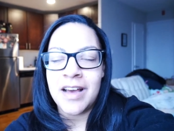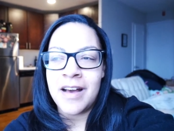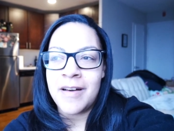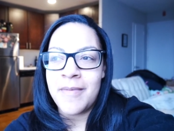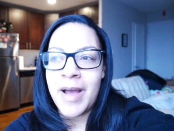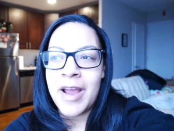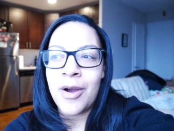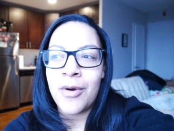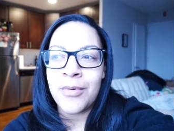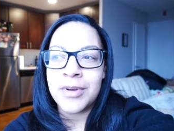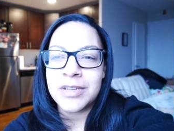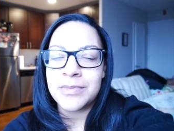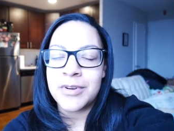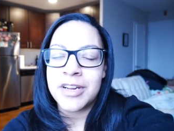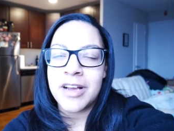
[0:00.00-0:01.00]
I
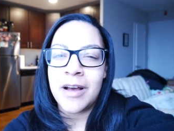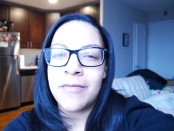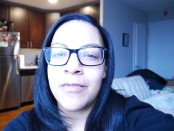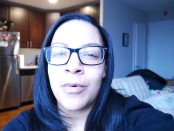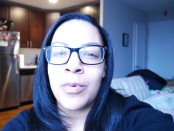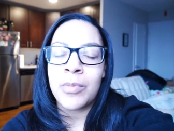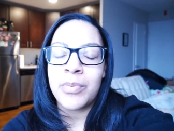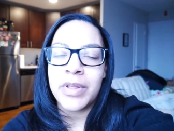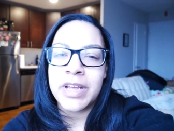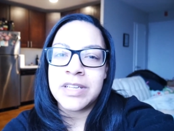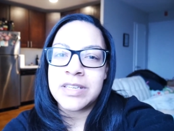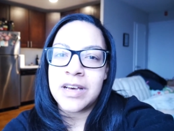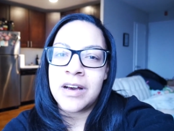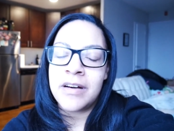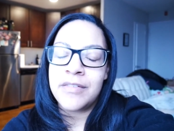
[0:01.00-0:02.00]
always want to come from a
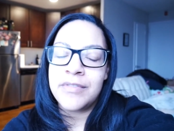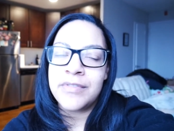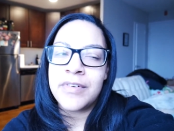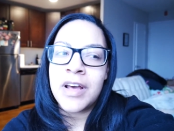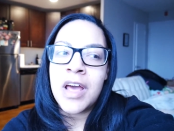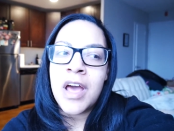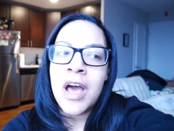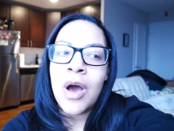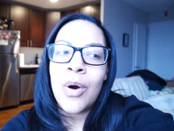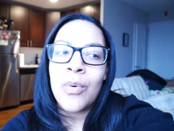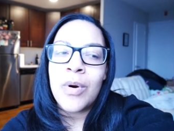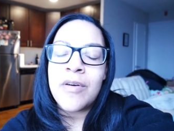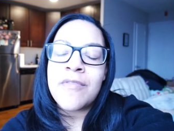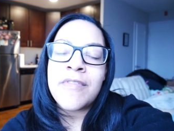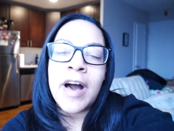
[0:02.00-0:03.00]
place of,
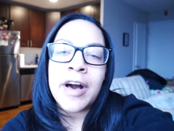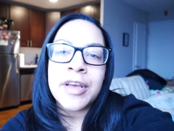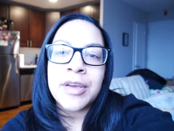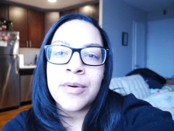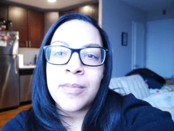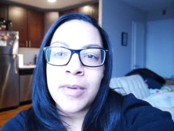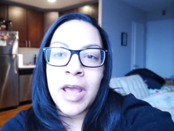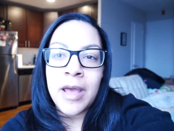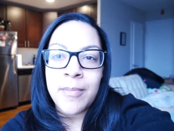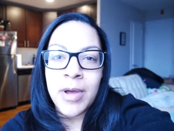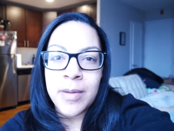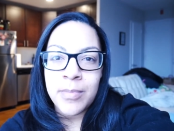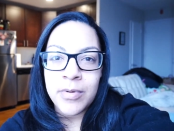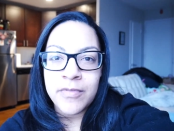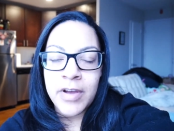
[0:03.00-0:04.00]
what value am
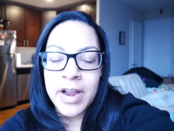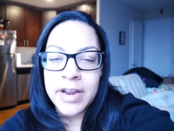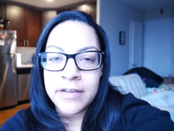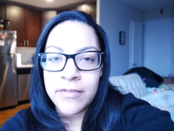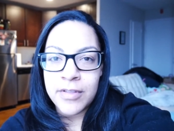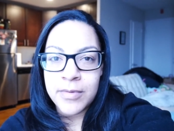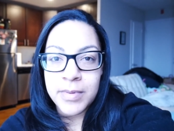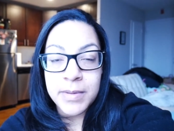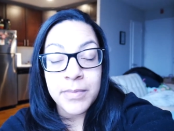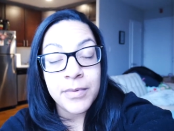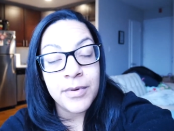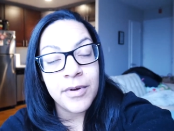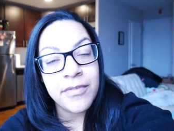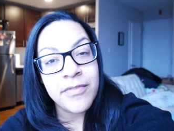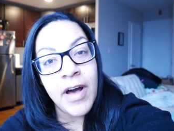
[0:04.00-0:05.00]
I providing for the people
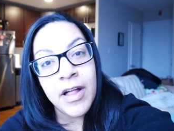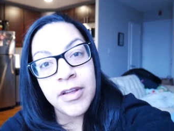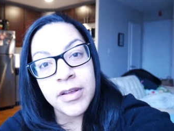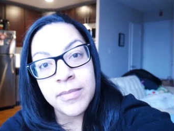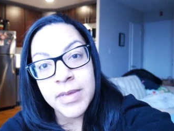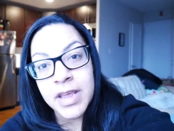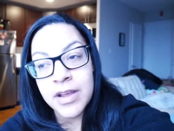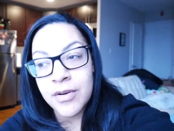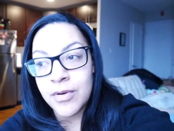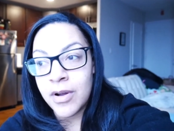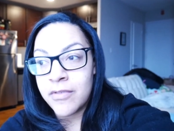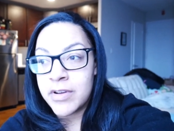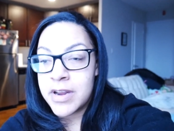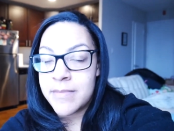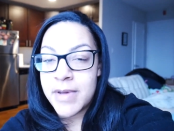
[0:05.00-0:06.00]
who are following me, who
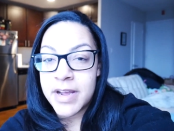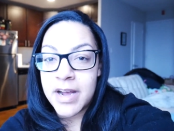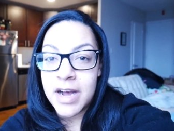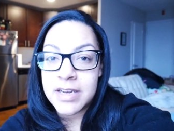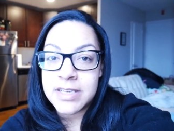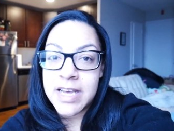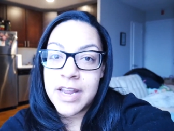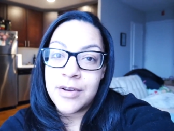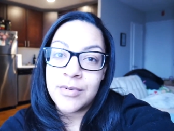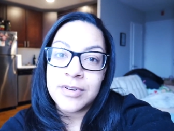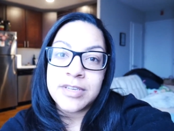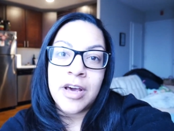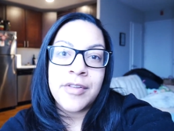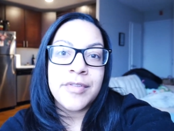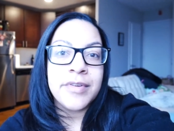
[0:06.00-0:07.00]
are reading my content, who are
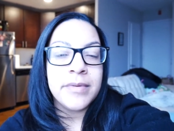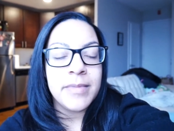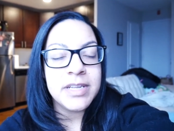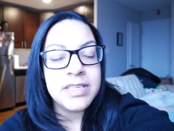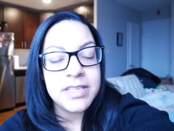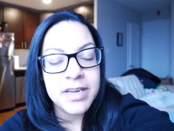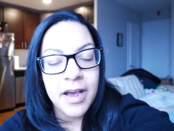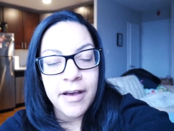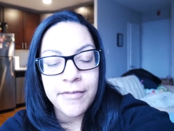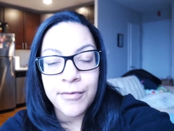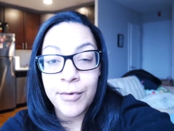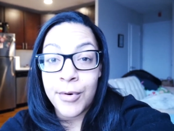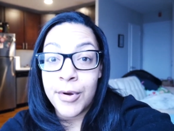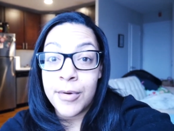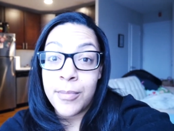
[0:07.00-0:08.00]
downloading my stuff,
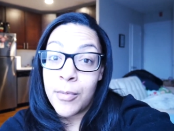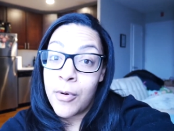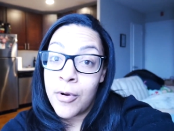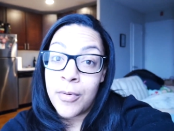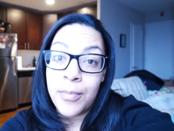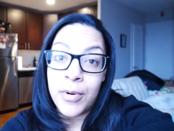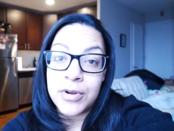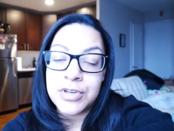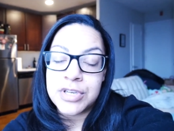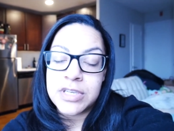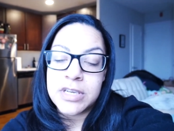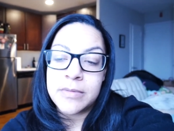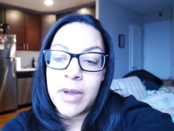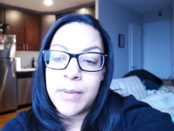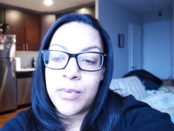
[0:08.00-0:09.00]
or
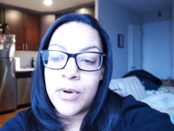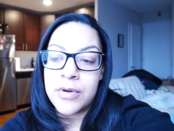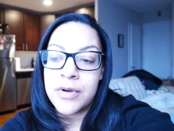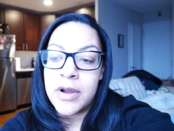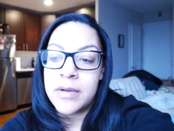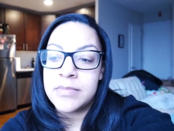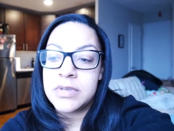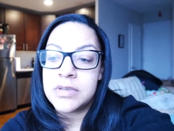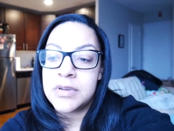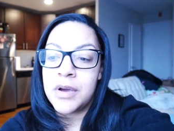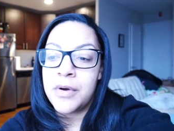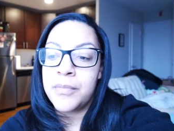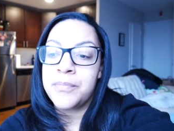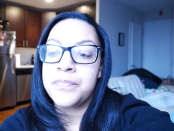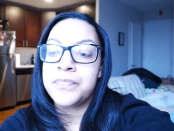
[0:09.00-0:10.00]
purchasing my programs.
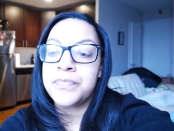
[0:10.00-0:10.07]
So